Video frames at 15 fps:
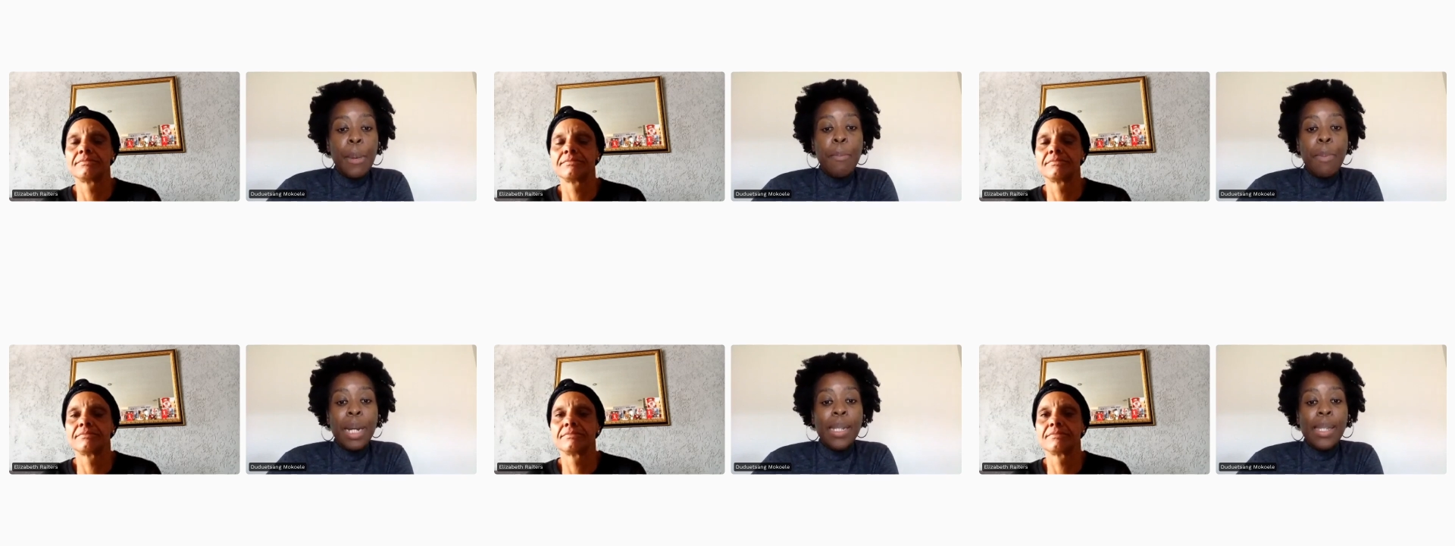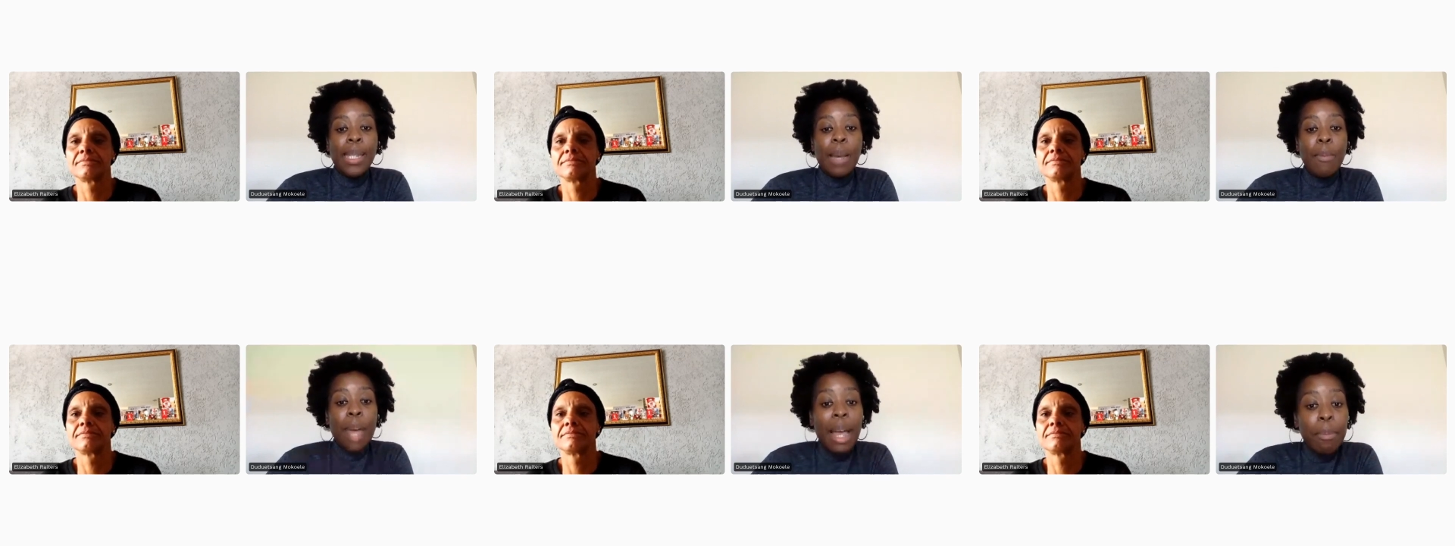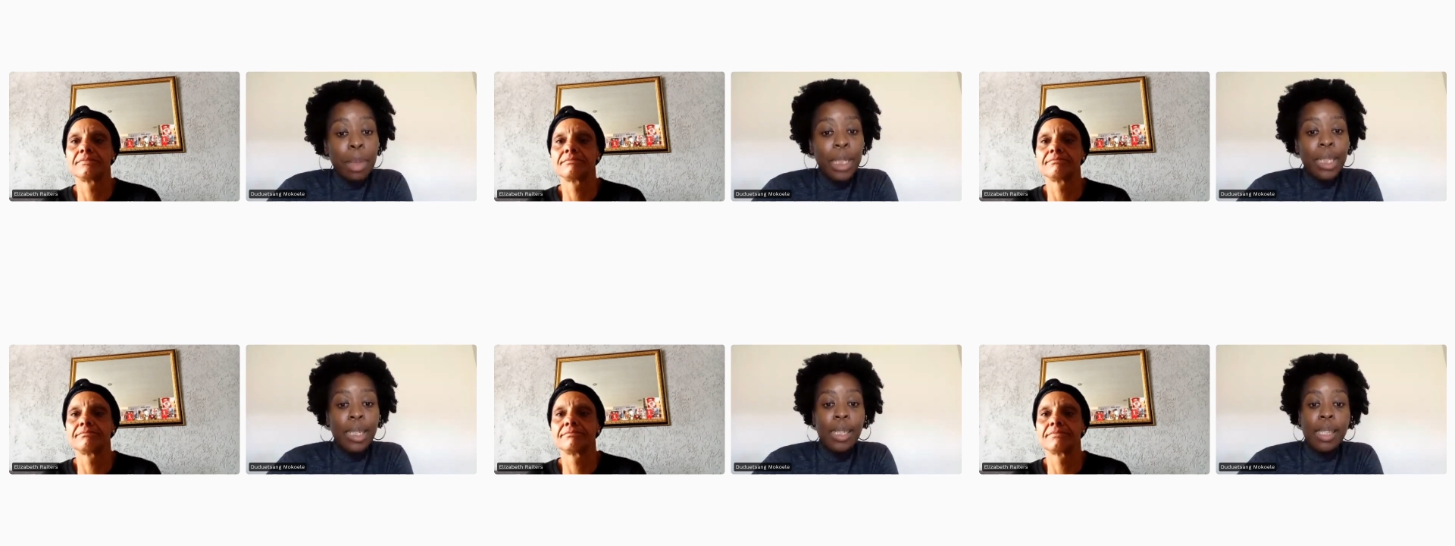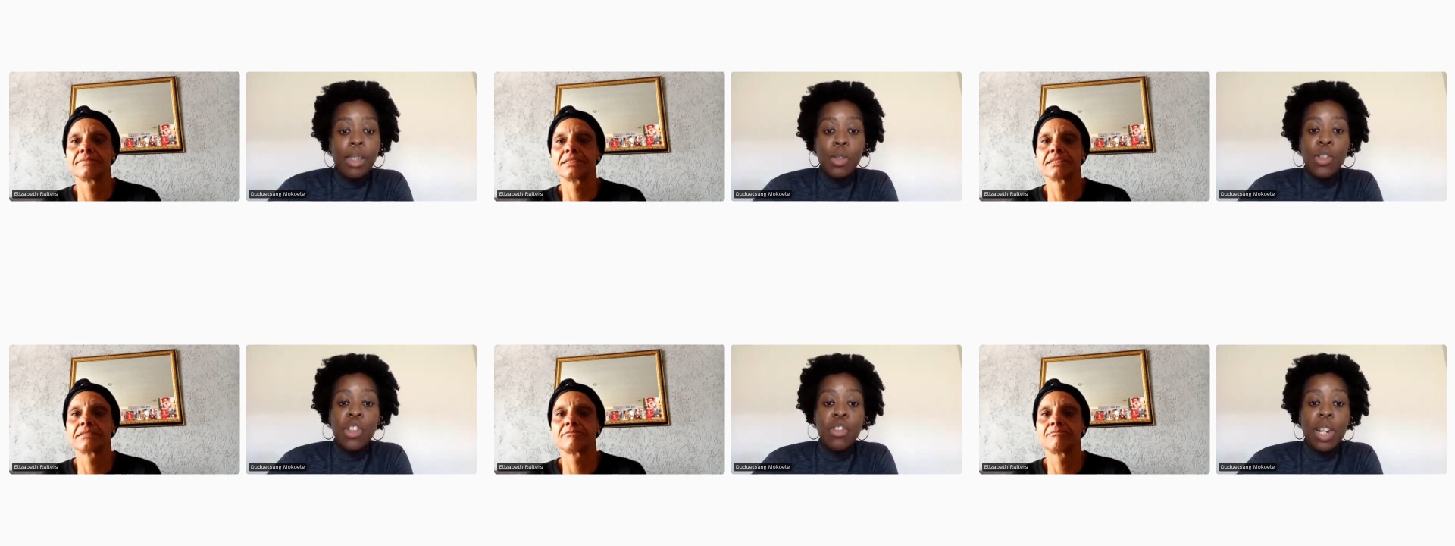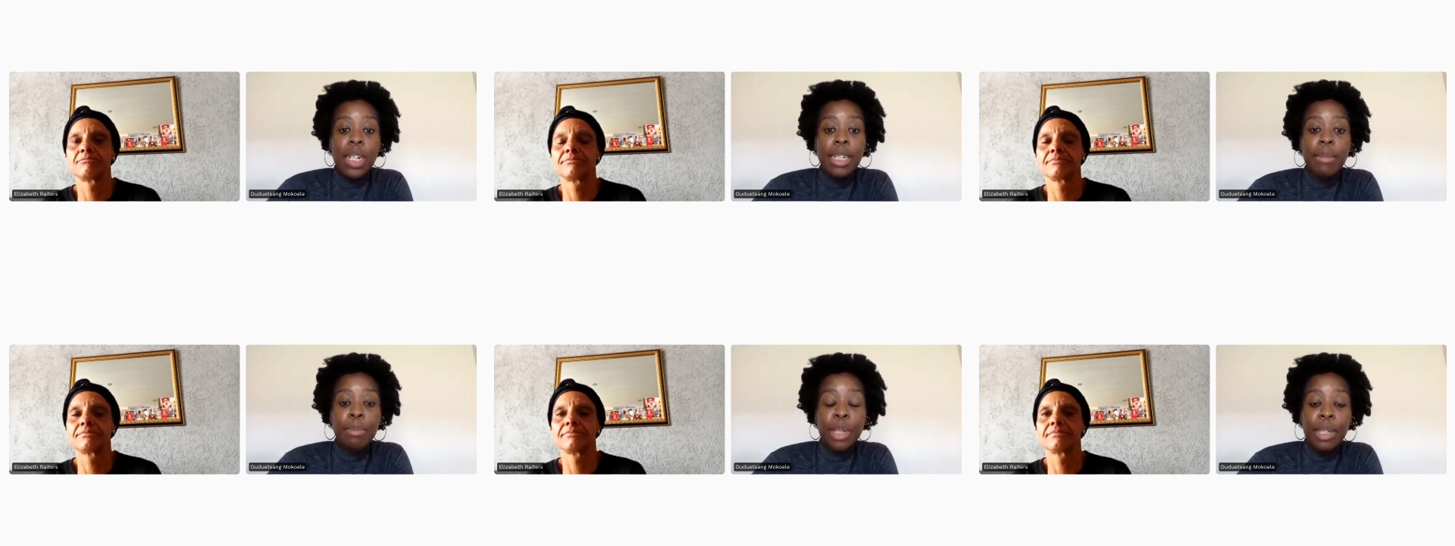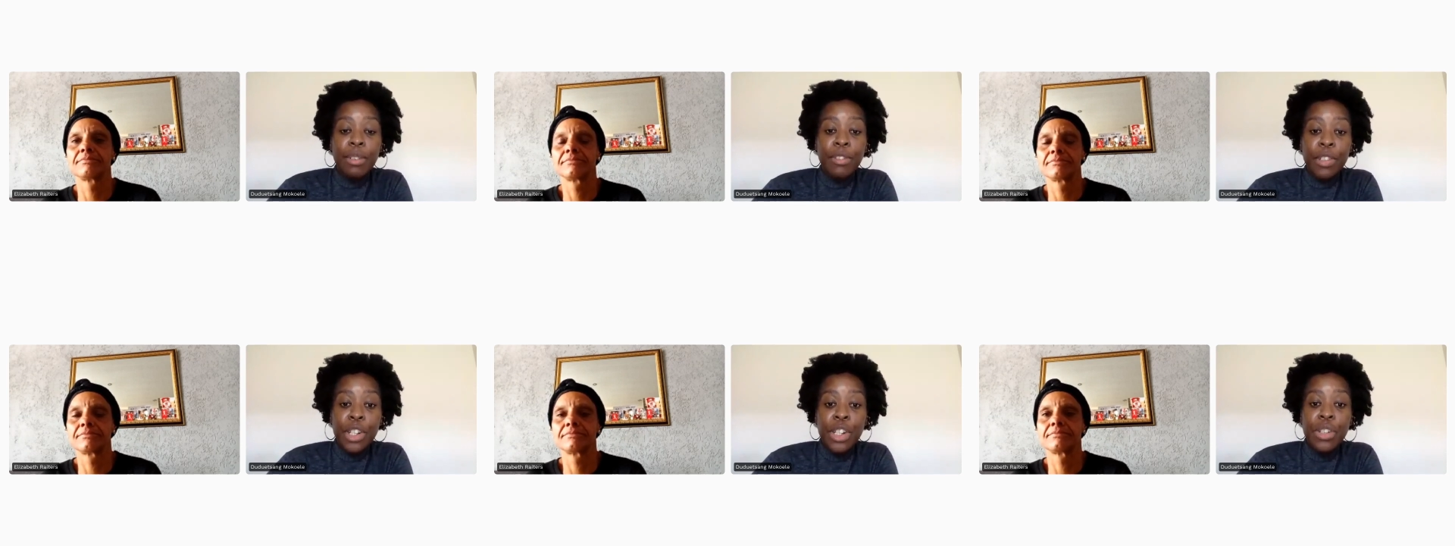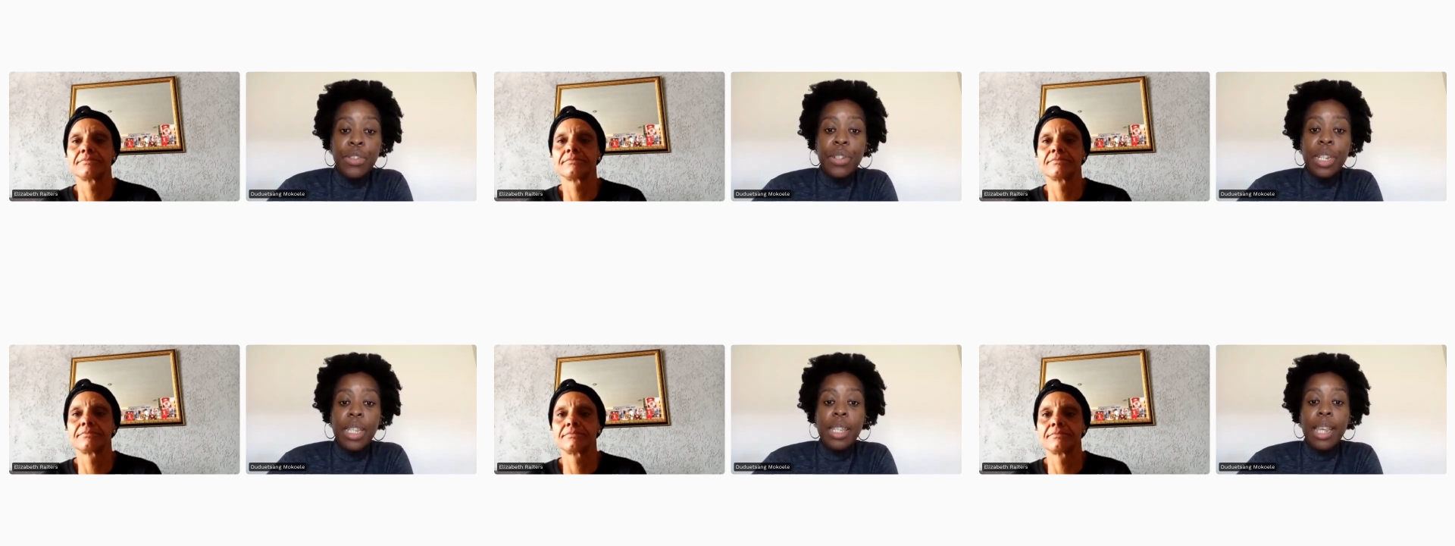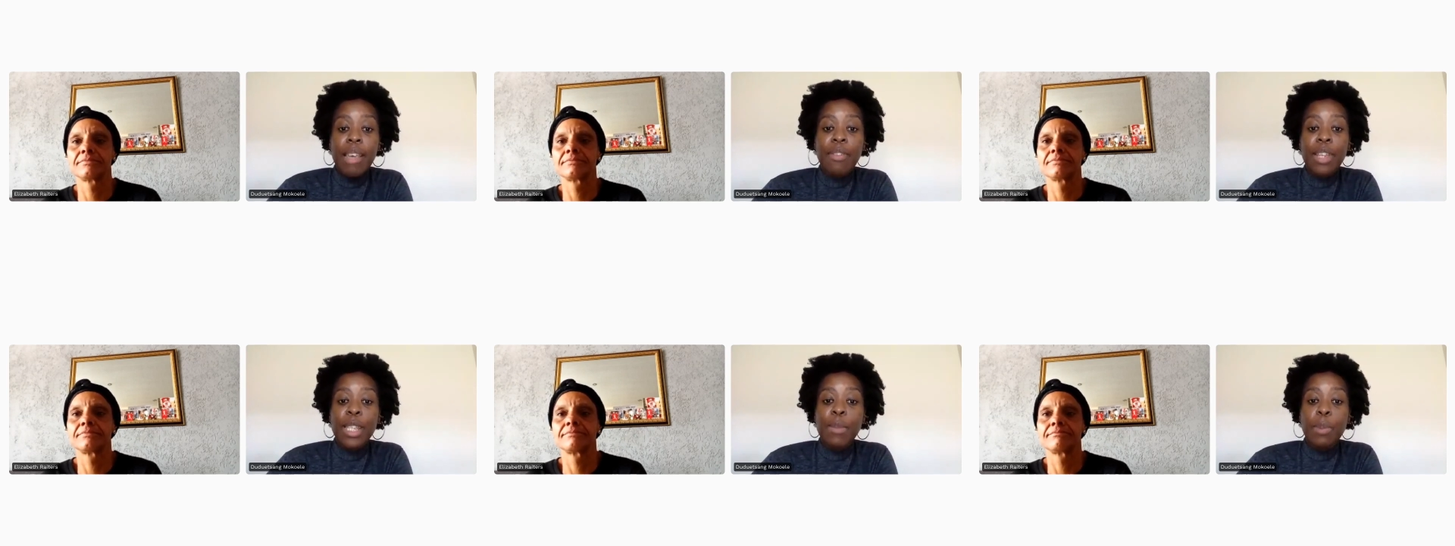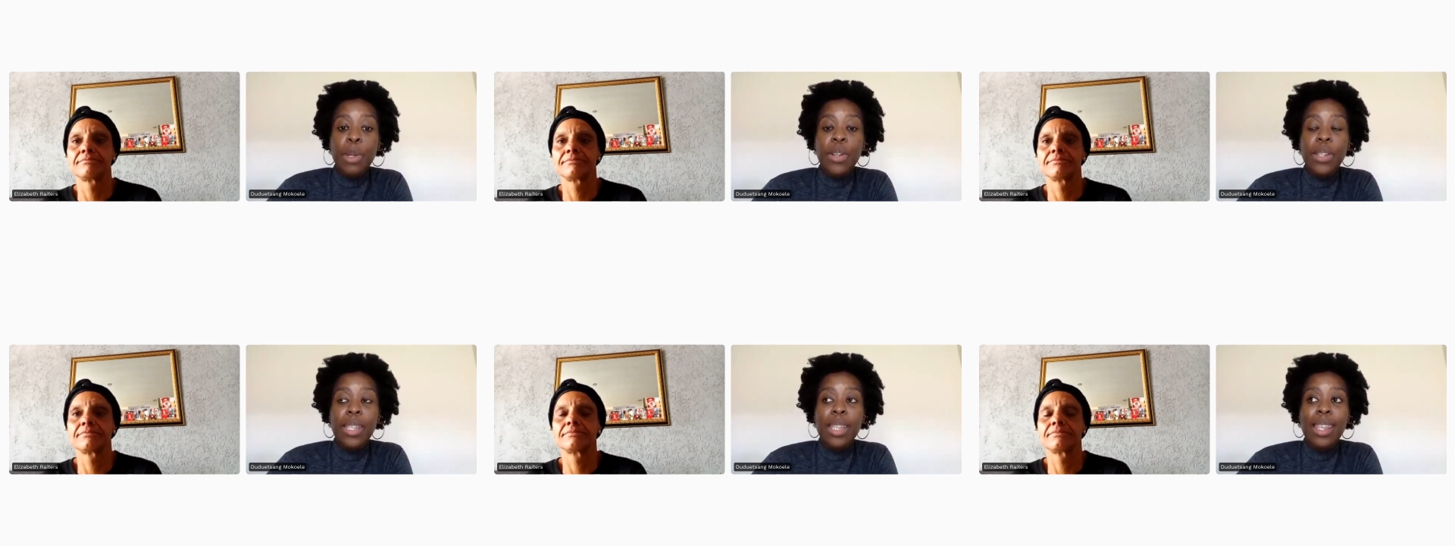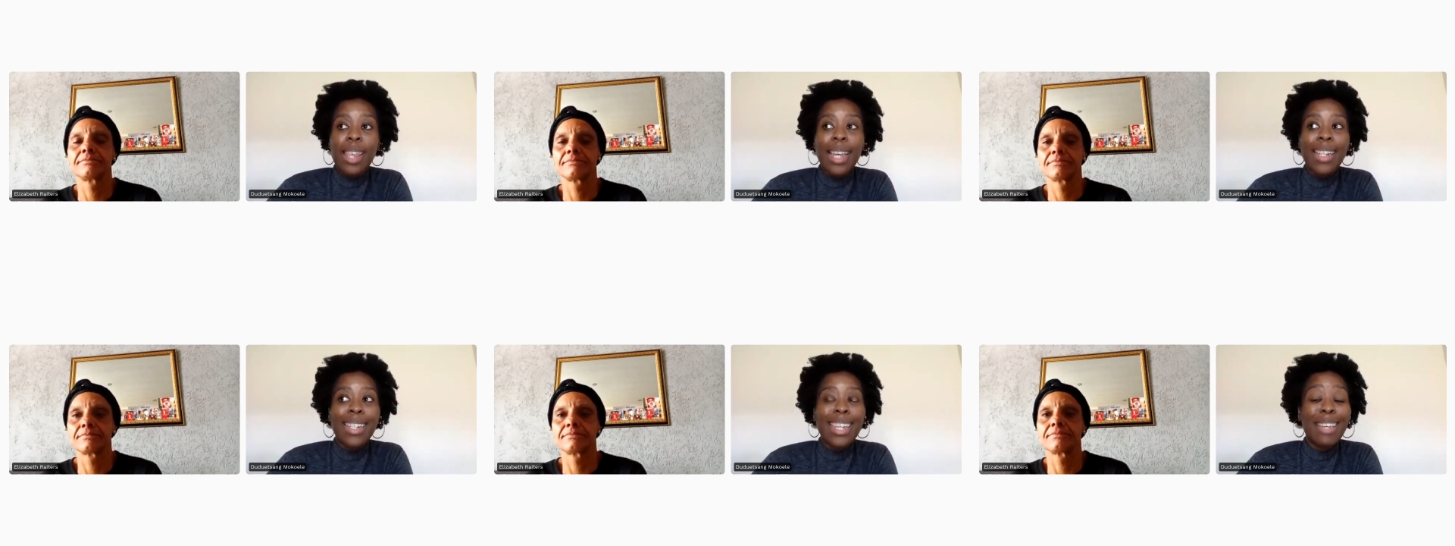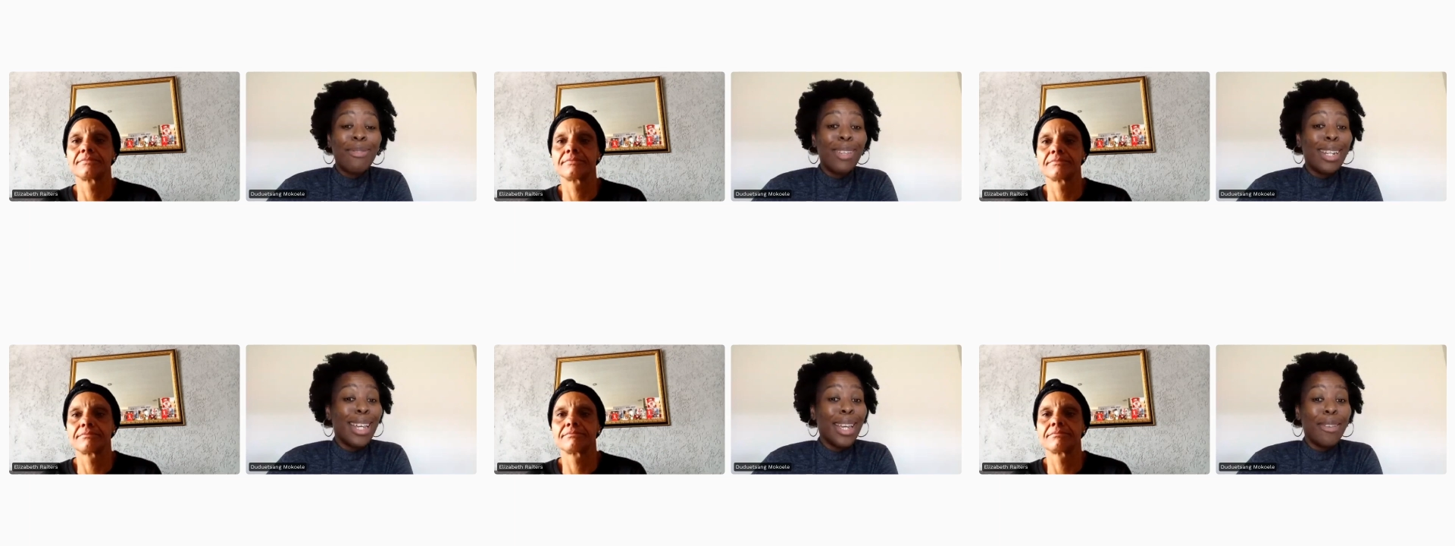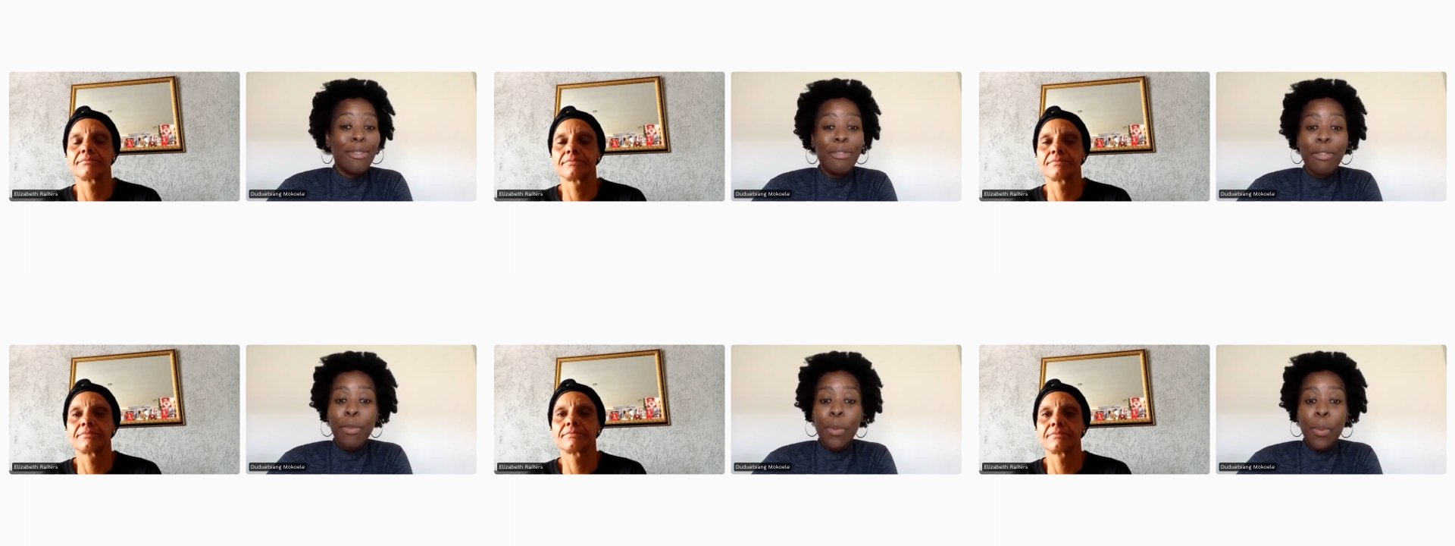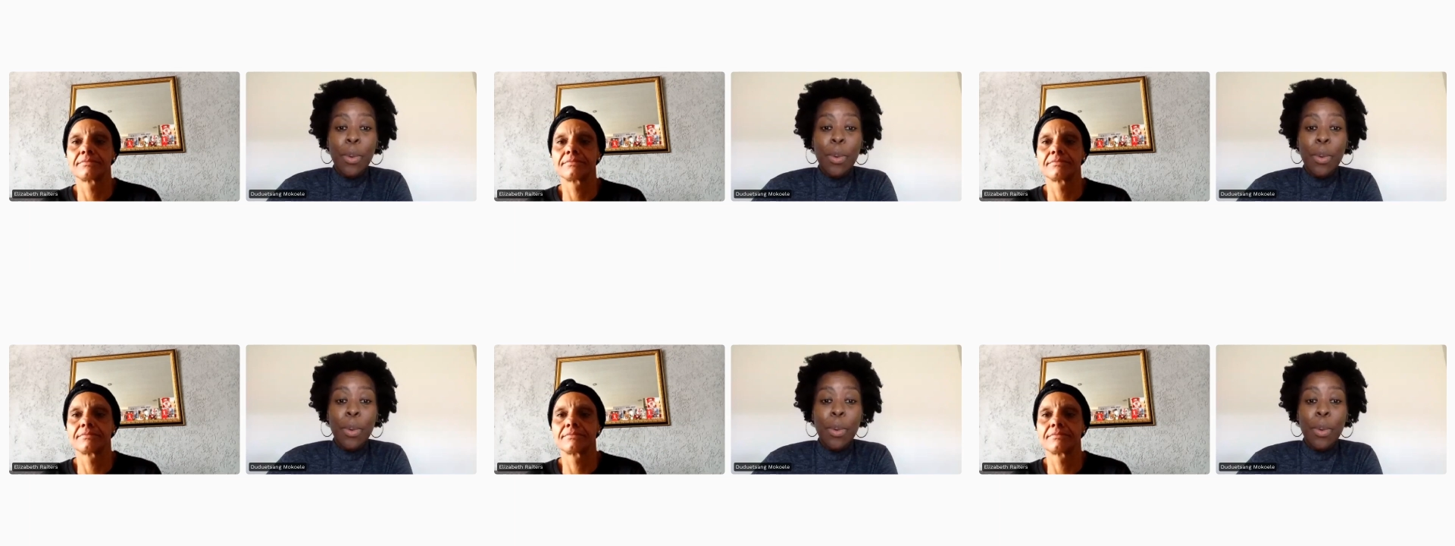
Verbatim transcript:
Speaker 1: But some applicants or struggling beneficiaries have experienced that even if